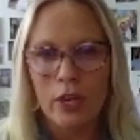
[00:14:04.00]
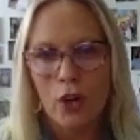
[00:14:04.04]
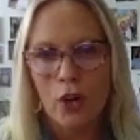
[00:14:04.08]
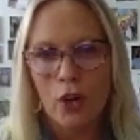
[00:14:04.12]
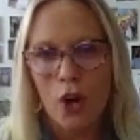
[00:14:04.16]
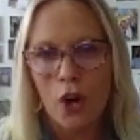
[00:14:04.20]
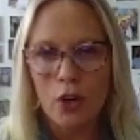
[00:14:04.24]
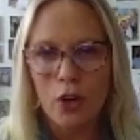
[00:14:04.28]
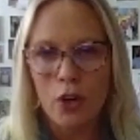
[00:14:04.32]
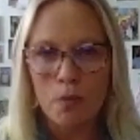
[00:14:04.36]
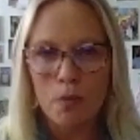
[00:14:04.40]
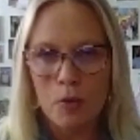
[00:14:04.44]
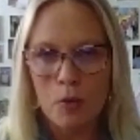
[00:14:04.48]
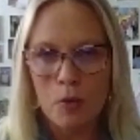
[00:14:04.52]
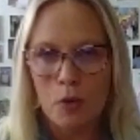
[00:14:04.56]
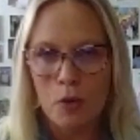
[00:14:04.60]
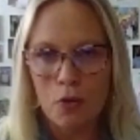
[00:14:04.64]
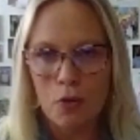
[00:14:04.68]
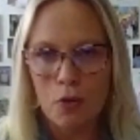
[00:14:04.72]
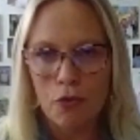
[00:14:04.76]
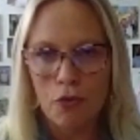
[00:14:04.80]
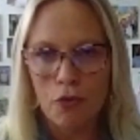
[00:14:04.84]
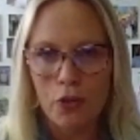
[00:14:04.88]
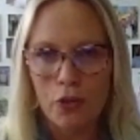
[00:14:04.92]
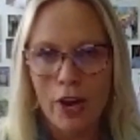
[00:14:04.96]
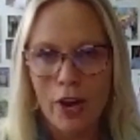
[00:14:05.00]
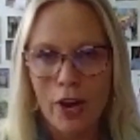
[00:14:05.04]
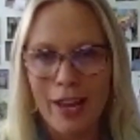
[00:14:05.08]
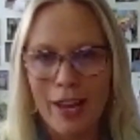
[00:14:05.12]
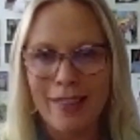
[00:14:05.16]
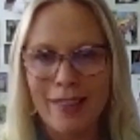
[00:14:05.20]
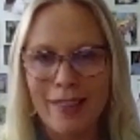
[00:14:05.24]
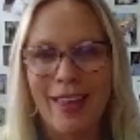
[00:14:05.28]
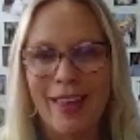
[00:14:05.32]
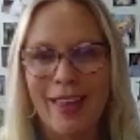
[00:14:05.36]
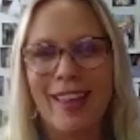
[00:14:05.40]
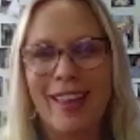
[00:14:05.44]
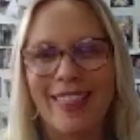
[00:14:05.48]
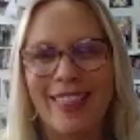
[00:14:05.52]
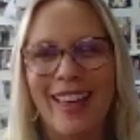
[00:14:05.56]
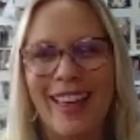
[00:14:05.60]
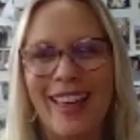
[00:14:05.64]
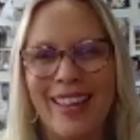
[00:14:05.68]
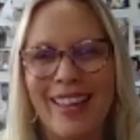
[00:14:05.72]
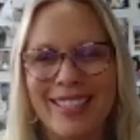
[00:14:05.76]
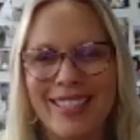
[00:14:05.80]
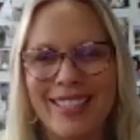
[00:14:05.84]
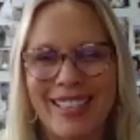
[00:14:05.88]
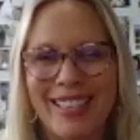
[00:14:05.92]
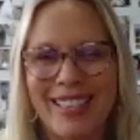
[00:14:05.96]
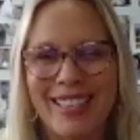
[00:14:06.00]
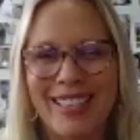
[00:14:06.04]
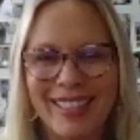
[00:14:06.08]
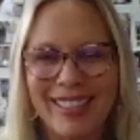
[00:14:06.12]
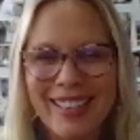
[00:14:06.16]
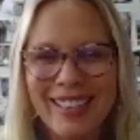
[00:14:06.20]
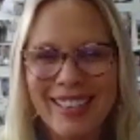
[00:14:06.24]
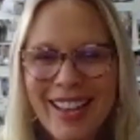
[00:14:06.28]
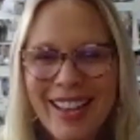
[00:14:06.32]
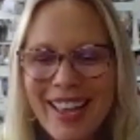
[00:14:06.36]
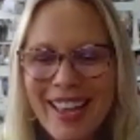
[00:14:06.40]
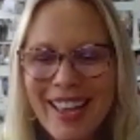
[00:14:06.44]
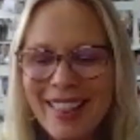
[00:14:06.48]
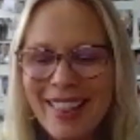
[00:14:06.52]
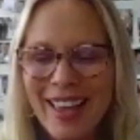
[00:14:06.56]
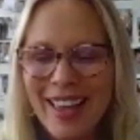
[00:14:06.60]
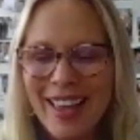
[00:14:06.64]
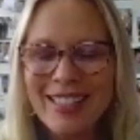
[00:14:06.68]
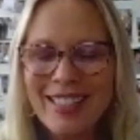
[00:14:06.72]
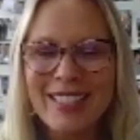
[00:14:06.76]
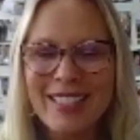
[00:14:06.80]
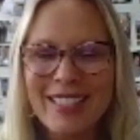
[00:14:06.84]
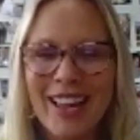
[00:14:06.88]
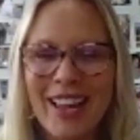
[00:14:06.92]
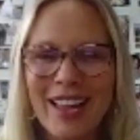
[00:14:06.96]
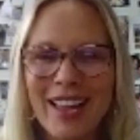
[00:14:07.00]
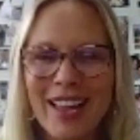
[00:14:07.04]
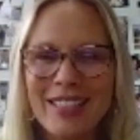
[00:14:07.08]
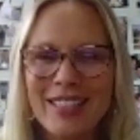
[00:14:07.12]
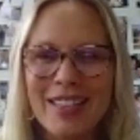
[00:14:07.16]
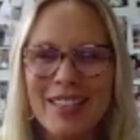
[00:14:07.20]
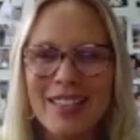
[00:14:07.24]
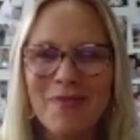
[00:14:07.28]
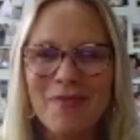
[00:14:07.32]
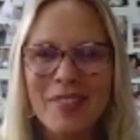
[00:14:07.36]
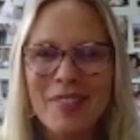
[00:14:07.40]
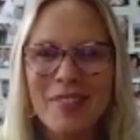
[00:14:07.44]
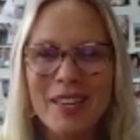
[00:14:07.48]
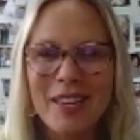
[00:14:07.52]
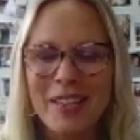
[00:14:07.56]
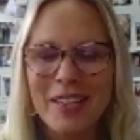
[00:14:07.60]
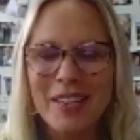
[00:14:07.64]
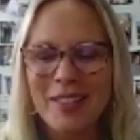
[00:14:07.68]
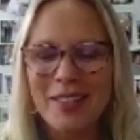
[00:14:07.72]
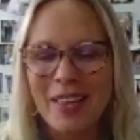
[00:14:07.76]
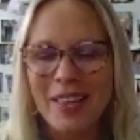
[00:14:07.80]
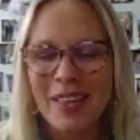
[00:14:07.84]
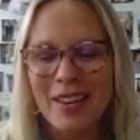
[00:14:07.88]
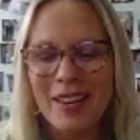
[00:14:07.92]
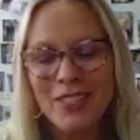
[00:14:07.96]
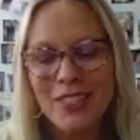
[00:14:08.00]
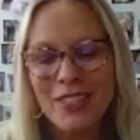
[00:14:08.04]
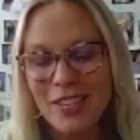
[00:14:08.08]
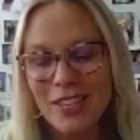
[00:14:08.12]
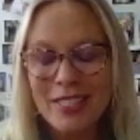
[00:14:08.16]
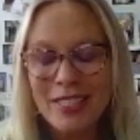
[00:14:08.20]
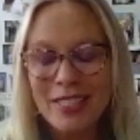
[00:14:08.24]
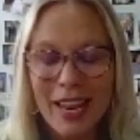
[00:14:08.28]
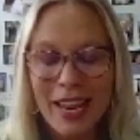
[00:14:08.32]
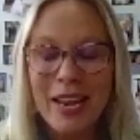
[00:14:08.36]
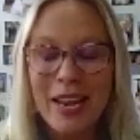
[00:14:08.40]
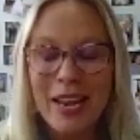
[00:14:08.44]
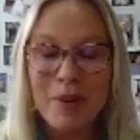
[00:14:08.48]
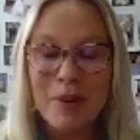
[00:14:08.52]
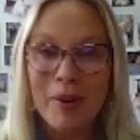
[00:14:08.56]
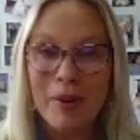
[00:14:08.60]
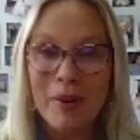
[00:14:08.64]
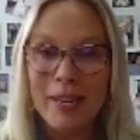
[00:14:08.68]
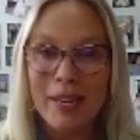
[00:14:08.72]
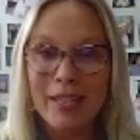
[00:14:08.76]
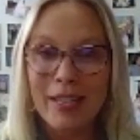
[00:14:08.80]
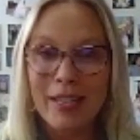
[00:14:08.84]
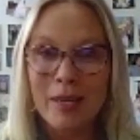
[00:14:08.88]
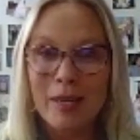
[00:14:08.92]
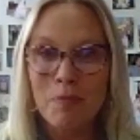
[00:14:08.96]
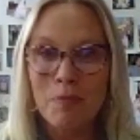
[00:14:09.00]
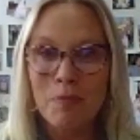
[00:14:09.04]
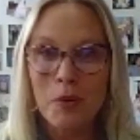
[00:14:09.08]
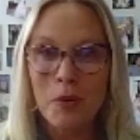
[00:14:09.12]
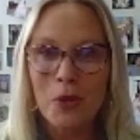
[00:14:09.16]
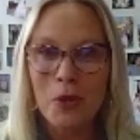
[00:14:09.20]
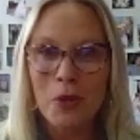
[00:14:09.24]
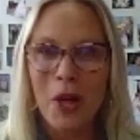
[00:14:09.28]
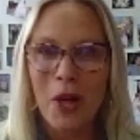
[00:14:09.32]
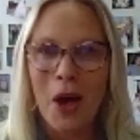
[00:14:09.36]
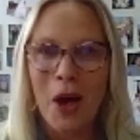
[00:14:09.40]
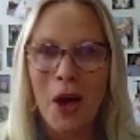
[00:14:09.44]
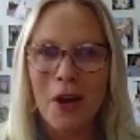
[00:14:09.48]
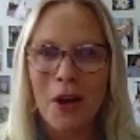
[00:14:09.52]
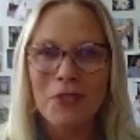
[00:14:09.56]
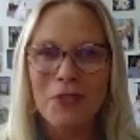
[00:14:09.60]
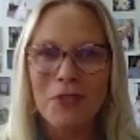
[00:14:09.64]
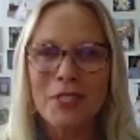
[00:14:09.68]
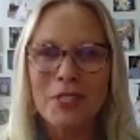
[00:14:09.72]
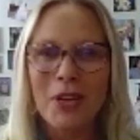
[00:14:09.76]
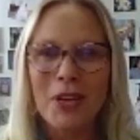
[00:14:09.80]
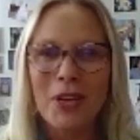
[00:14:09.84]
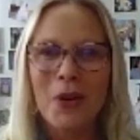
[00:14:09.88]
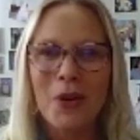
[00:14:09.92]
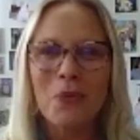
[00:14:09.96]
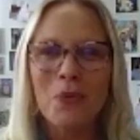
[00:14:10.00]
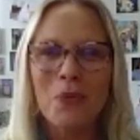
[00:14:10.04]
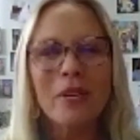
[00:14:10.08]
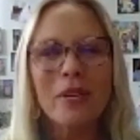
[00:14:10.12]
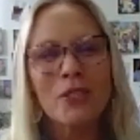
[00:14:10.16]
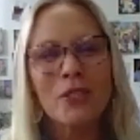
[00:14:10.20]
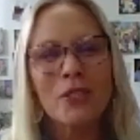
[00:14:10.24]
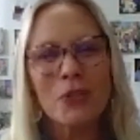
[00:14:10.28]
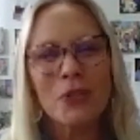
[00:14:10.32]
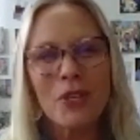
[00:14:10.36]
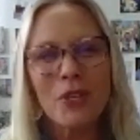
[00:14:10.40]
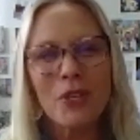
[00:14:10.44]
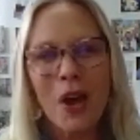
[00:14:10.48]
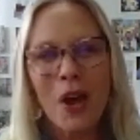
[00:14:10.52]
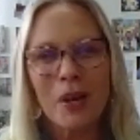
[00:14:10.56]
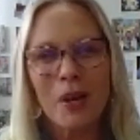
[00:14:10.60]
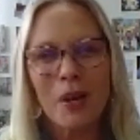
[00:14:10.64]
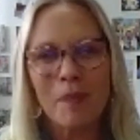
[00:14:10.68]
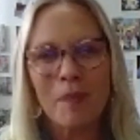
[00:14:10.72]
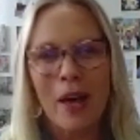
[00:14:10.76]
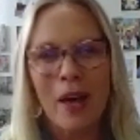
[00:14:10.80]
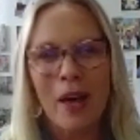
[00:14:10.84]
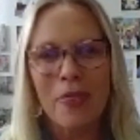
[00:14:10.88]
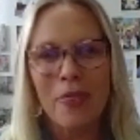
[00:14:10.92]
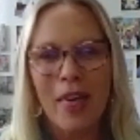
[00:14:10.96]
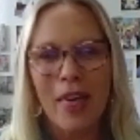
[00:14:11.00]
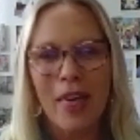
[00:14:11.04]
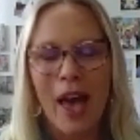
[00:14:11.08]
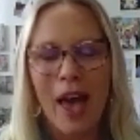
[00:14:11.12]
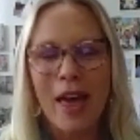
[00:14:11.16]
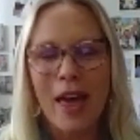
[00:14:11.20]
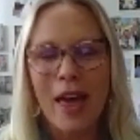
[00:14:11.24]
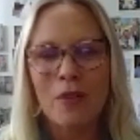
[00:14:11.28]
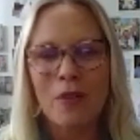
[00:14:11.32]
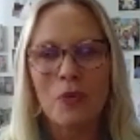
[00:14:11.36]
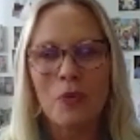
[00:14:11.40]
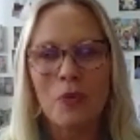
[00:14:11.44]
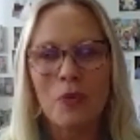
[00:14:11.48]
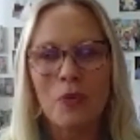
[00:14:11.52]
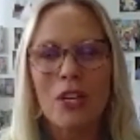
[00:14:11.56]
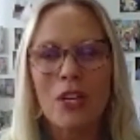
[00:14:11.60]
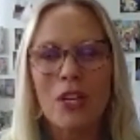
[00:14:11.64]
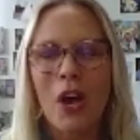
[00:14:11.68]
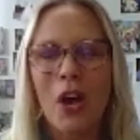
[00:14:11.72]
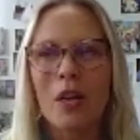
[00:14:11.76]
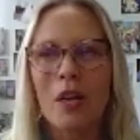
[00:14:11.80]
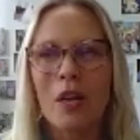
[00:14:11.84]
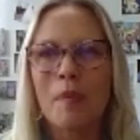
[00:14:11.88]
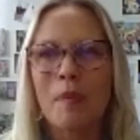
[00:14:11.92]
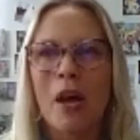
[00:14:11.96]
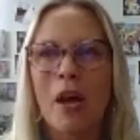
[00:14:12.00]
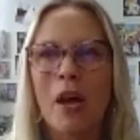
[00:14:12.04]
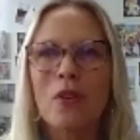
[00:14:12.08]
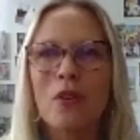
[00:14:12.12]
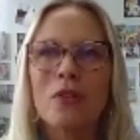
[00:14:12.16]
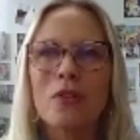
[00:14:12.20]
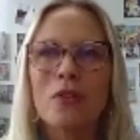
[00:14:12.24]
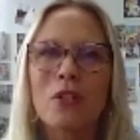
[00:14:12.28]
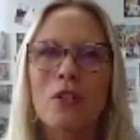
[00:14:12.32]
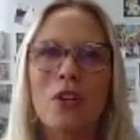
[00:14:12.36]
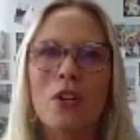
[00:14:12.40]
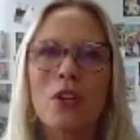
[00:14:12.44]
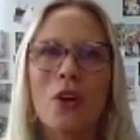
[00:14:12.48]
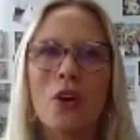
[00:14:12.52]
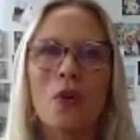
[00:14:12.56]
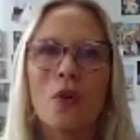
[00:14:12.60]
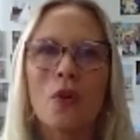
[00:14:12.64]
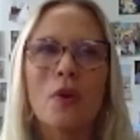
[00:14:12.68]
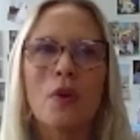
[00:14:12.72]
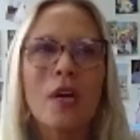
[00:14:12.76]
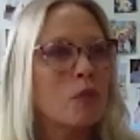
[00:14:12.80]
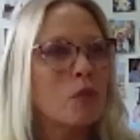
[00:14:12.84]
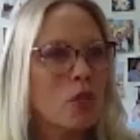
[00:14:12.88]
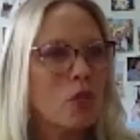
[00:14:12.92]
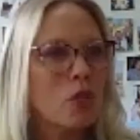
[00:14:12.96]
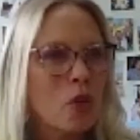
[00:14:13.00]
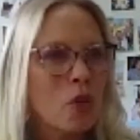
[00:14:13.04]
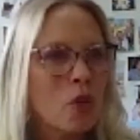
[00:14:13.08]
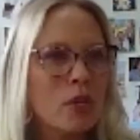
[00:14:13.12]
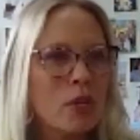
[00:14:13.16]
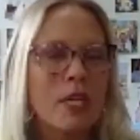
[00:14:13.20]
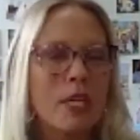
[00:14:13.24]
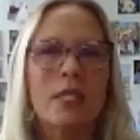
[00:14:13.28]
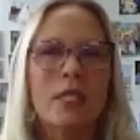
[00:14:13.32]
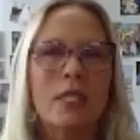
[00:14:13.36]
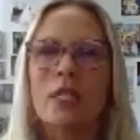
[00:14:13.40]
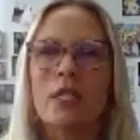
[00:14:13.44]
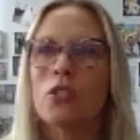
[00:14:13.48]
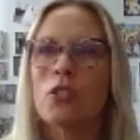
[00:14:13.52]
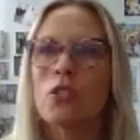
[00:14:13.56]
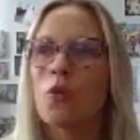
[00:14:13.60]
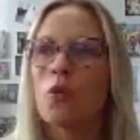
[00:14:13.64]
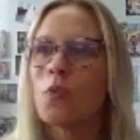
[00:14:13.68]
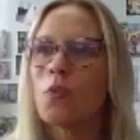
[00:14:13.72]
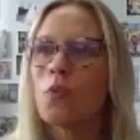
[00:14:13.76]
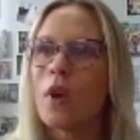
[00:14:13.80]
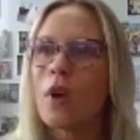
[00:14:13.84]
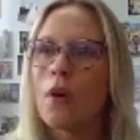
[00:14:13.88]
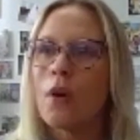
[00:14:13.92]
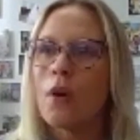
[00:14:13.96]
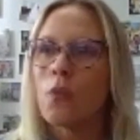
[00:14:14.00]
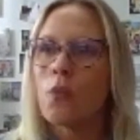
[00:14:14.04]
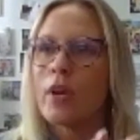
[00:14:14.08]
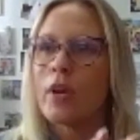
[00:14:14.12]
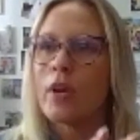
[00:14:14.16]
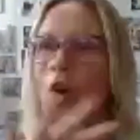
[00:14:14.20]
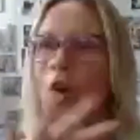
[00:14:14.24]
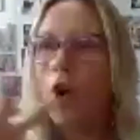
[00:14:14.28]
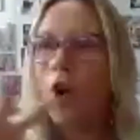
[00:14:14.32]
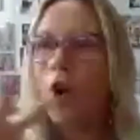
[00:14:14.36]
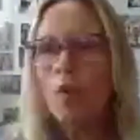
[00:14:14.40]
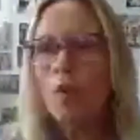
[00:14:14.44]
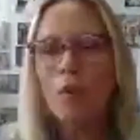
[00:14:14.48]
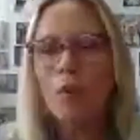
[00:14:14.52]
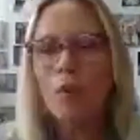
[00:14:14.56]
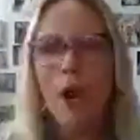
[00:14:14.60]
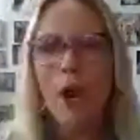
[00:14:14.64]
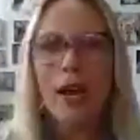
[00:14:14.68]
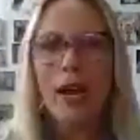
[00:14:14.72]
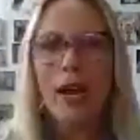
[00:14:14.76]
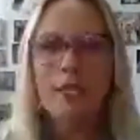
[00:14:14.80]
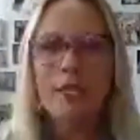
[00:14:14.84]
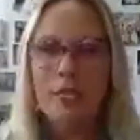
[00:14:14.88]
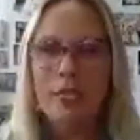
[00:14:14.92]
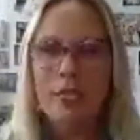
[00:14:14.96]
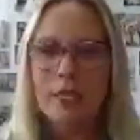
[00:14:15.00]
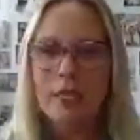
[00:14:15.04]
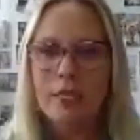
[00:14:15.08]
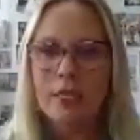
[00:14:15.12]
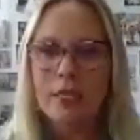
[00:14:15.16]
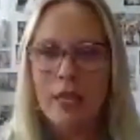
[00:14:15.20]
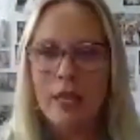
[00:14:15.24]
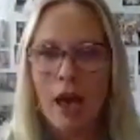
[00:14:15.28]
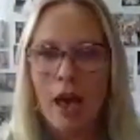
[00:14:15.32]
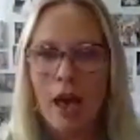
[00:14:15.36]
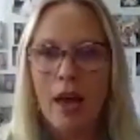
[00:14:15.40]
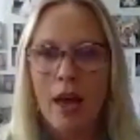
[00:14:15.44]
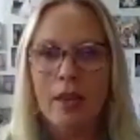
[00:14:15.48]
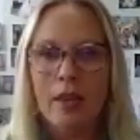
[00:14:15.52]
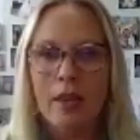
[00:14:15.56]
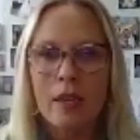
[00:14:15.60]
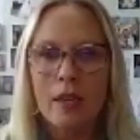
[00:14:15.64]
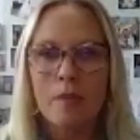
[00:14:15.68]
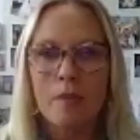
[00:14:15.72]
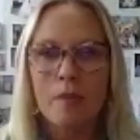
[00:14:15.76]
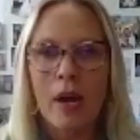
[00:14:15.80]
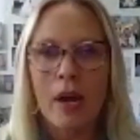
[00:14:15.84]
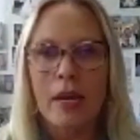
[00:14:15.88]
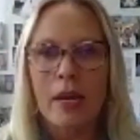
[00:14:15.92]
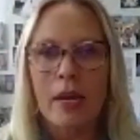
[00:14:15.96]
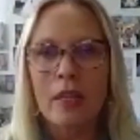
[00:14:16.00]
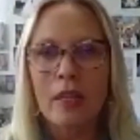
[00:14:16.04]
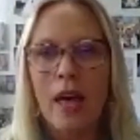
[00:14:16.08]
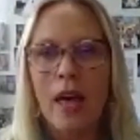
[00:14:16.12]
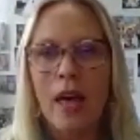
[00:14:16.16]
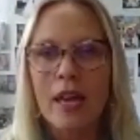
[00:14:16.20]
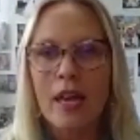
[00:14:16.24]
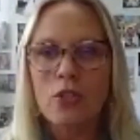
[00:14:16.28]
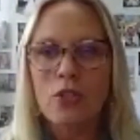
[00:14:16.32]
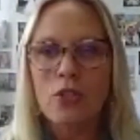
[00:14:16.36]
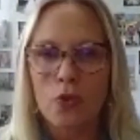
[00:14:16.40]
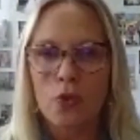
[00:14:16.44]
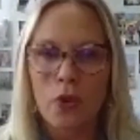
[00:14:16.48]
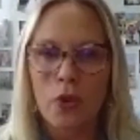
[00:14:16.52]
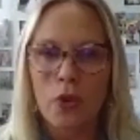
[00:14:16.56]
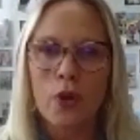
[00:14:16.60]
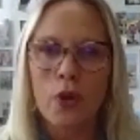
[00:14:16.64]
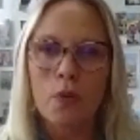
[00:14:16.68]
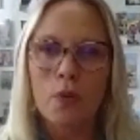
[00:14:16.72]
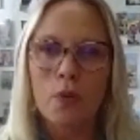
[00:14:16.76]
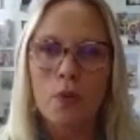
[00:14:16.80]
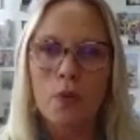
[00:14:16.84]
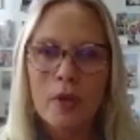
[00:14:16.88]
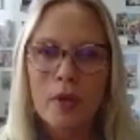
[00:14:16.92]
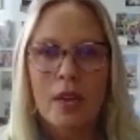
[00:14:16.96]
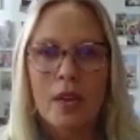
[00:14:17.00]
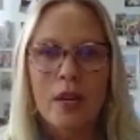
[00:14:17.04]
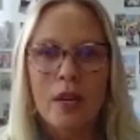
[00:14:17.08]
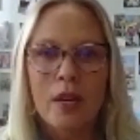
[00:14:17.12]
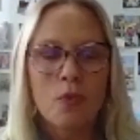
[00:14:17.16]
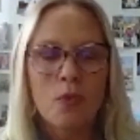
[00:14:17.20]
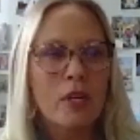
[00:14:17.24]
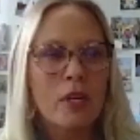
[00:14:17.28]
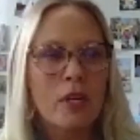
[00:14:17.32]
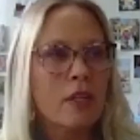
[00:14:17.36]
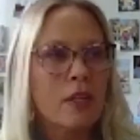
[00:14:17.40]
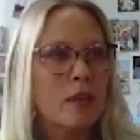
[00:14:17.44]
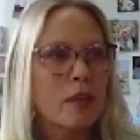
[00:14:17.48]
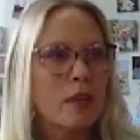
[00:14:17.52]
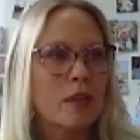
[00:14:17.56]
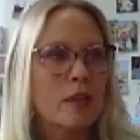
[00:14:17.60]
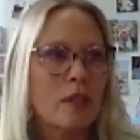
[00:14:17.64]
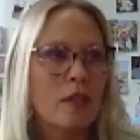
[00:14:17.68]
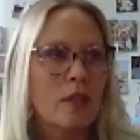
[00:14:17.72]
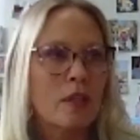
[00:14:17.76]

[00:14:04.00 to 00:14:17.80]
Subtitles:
cart move, right? Like that's not something that just anybody can pull off. So we do talk about that, and we talk about, slow dancing. So we all practice that in my classroom, and we